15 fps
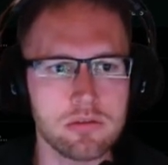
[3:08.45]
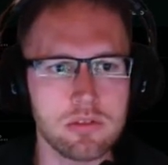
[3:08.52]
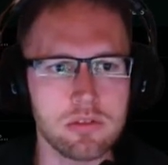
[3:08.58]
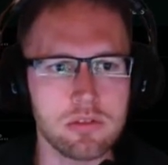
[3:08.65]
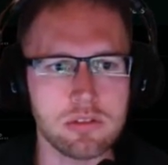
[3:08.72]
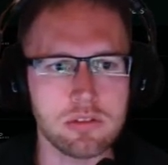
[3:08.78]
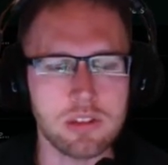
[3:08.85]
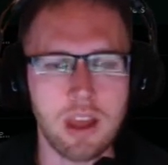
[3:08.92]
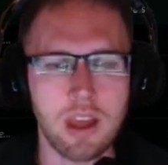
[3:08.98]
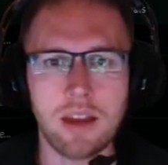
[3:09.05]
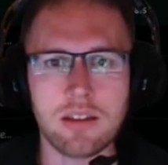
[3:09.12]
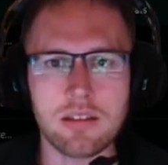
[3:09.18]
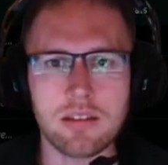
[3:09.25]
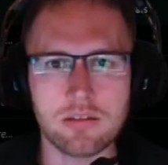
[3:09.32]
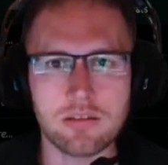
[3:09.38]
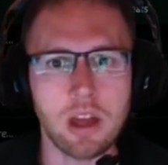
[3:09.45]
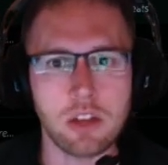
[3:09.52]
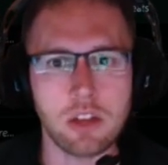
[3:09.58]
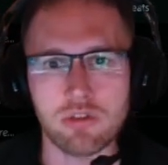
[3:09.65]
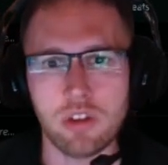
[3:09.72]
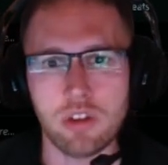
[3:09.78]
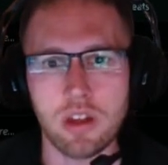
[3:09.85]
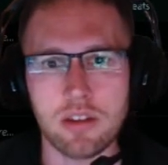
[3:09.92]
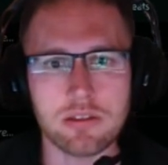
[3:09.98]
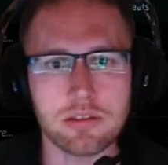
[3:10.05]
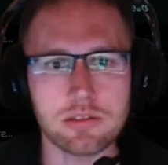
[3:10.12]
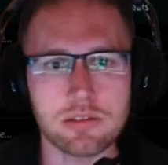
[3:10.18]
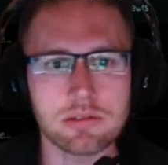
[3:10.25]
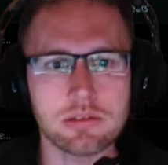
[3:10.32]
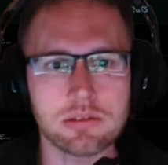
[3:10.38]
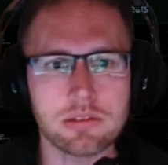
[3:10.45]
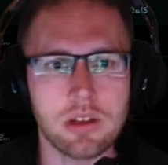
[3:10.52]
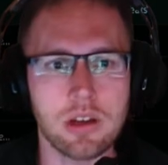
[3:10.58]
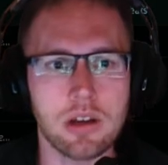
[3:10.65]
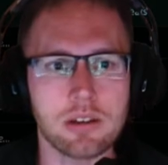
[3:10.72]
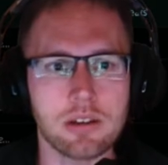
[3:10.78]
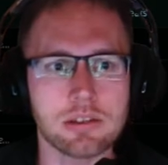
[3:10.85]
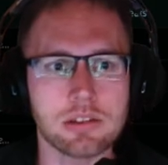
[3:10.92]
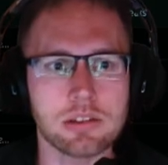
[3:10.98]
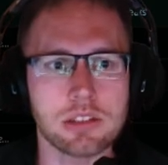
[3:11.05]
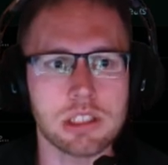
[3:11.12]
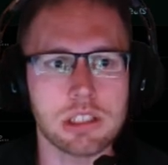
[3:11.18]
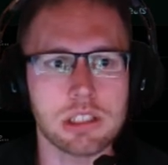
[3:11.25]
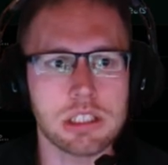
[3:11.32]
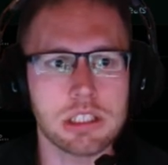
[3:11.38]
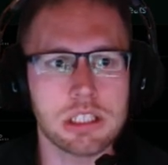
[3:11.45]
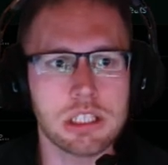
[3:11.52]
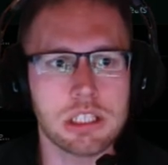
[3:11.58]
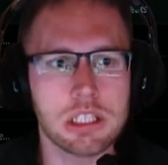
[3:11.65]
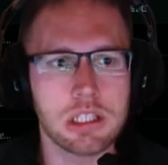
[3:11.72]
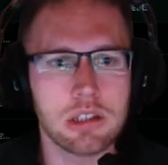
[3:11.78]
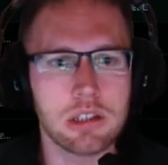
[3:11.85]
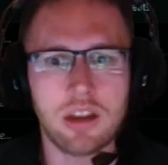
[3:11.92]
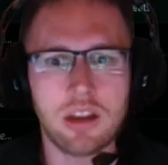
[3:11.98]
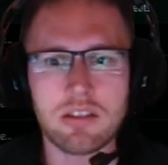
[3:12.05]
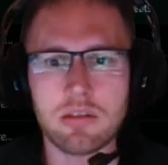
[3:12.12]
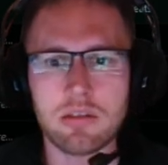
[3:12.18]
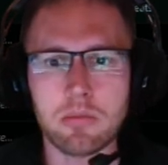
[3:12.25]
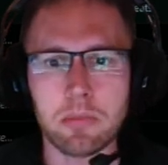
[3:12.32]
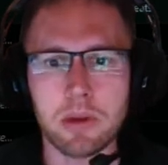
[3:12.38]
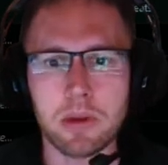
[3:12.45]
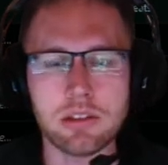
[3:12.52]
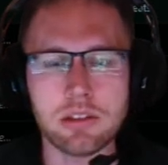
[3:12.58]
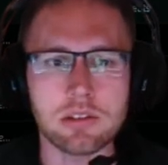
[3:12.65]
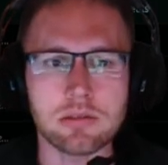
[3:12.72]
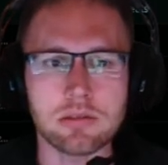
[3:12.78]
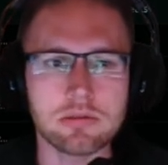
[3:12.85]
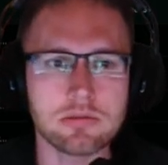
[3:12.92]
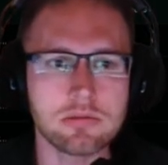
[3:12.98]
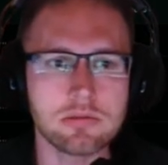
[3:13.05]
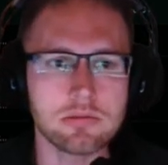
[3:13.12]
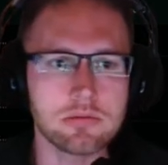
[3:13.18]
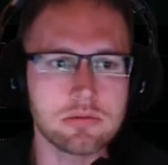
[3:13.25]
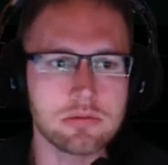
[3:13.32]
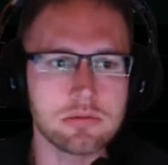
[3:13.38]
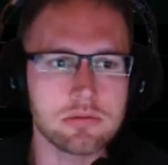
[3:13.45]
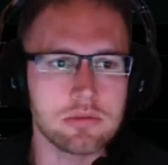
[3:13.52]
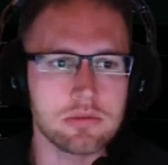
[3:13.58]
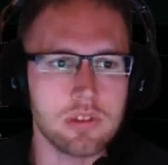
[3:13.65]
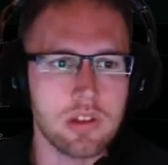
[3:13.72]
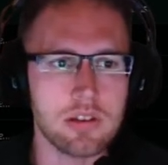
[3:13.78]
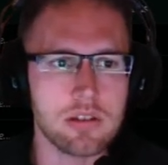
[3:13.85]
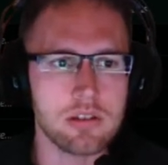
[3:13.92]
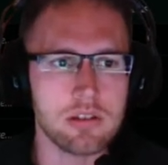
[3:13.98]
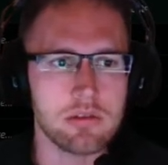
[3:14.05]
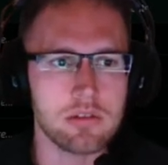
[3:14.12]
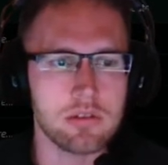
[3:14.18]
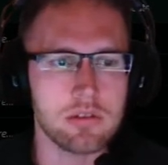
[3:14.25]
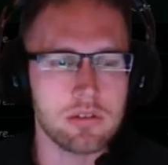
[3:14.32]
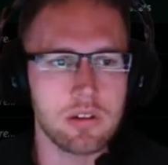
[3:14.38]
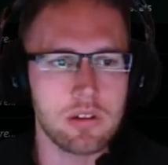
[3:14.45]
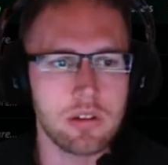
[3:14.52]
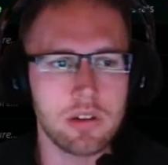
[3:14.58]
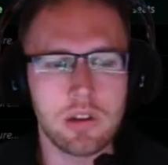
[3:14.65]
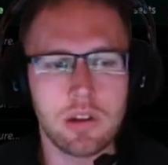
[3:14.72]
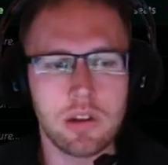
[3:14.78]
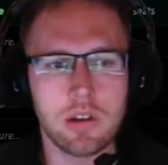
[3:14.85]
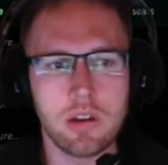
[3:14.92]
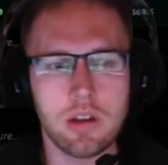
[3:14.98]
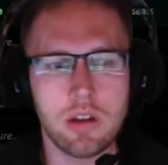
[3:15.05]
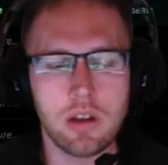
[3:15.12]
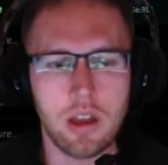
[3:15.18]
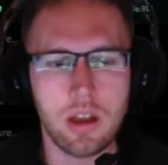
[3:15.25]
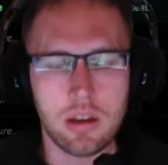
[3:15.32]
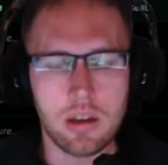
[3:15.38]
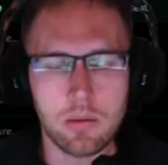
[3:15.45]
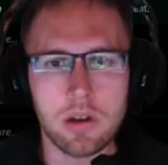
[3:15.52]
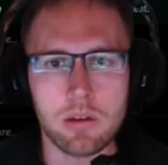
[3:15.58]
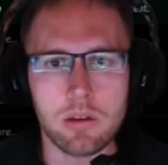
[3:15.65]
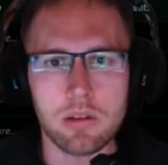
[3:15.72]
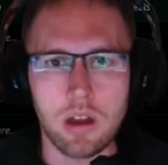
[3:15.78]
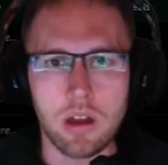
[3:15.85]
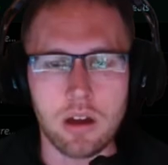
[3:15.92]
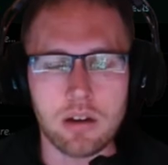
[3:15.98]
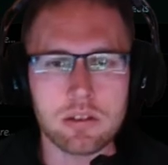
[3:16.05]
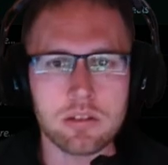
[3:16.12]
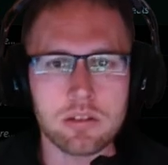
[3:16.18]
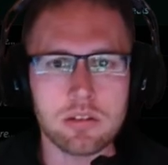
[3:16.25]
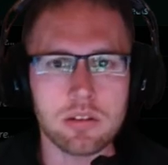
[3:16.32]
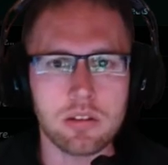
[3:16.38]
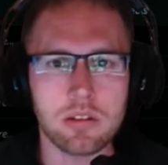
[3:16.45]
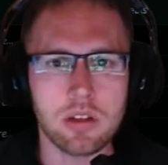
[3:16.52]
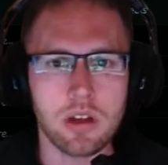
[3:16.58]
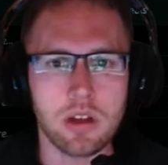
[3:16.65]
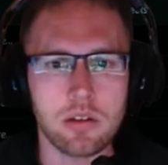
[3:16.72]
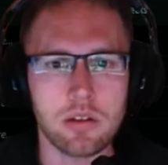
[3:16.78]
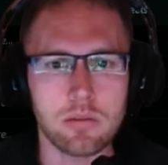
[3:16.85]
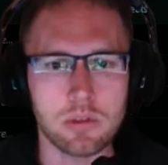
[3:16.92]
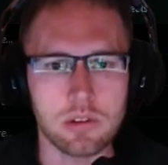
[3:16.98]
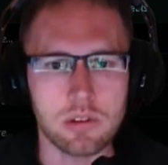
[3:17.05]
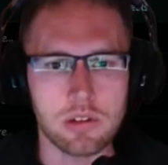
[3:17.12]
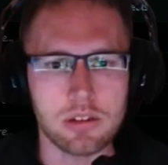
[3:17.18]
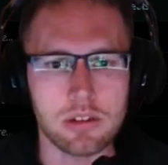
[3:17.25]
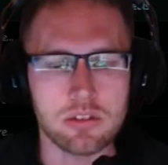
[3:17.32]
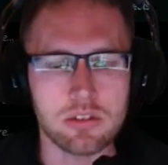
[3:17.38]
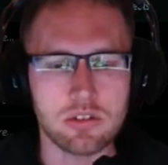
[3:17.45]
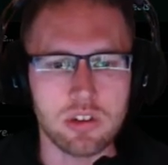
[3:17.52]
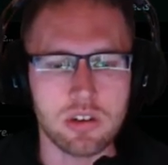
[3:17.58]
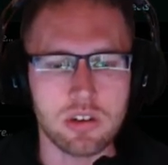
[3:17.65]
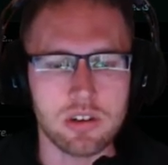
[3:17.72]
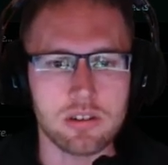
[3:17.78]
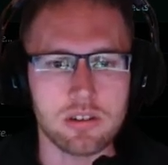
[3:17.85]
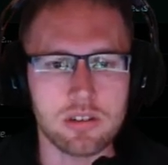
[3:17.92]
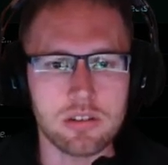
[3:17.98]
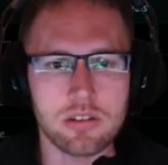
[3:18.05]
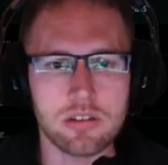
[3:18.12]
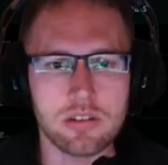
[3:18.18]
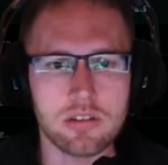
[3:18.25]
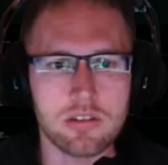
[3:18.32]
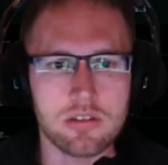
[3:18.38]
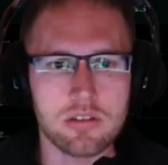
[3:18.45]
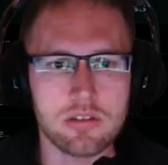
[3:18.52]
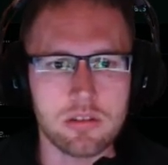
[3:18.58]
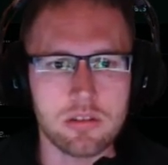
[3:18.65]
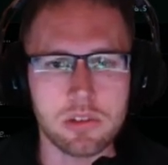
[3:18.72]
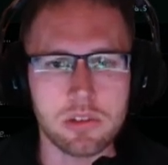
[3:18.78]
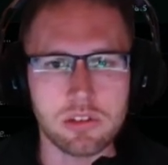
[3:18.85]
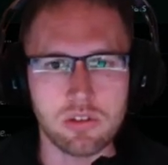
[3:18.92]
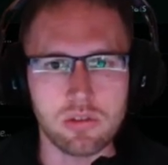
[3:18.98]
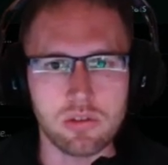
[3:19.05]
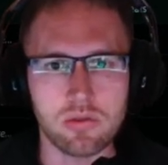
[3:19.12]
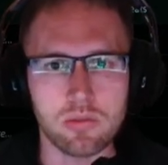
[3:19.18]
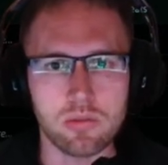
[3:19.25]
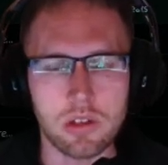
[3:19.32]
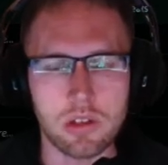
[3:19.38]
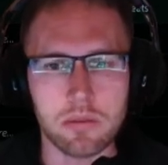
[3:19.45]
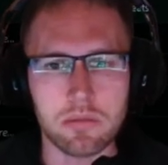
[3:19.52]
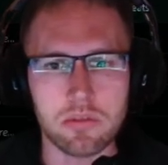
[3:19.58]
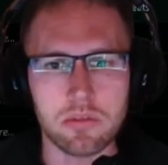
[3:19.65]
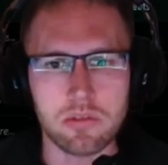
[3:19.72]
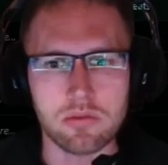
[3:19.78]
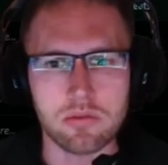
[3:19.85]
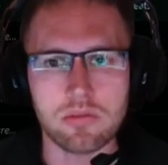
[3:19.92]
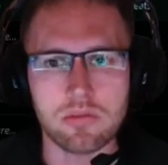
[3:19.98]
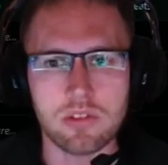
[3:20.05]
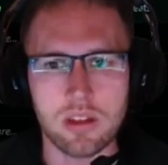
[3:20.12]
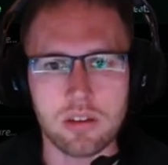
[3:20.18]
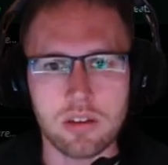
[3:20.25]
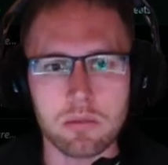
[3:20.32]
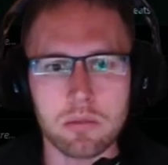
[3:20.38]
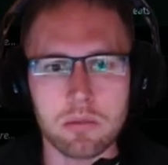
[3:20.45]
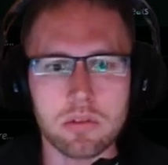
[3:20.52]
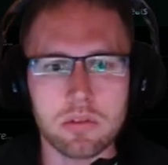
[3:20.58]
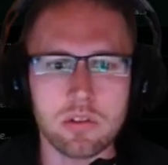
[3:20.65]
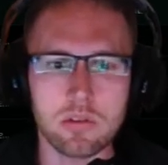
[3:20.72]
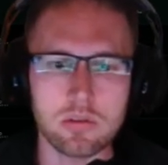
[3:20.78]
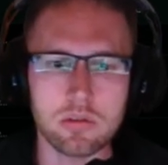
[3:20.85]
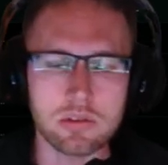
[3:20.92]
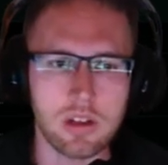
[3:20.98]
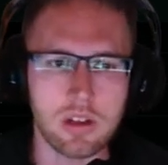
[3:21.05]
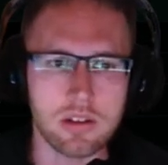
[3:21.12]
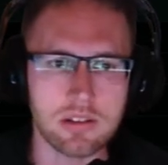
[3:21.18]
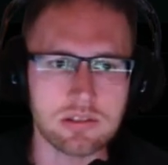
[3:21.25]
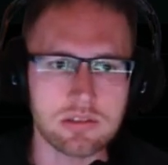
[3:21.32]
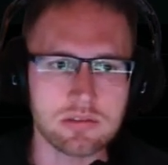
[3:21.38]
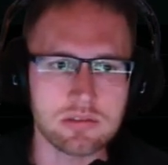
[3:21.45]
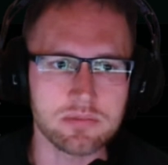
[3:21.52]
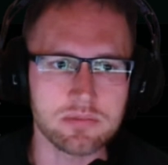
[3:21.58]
to test interest and get some opinion. Is there anyone out there that would like to try something new when it comes to setting up their HOTAS?